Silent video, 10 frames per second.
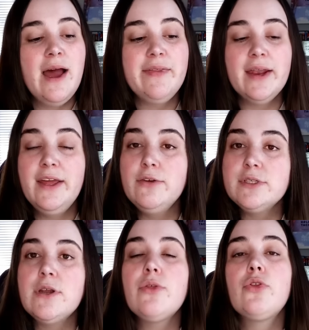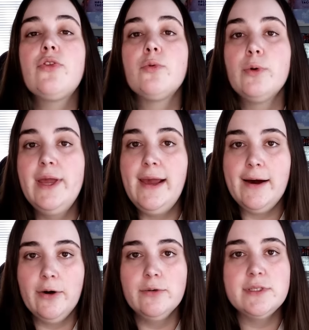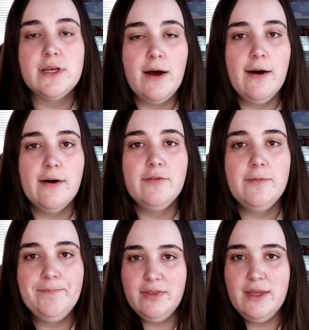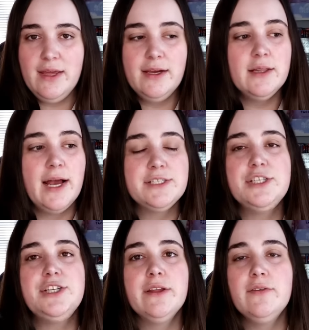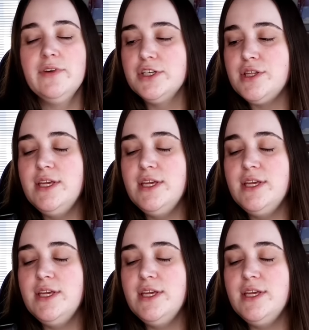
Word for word: and then I use 3 coats of the Glass Jellyfish.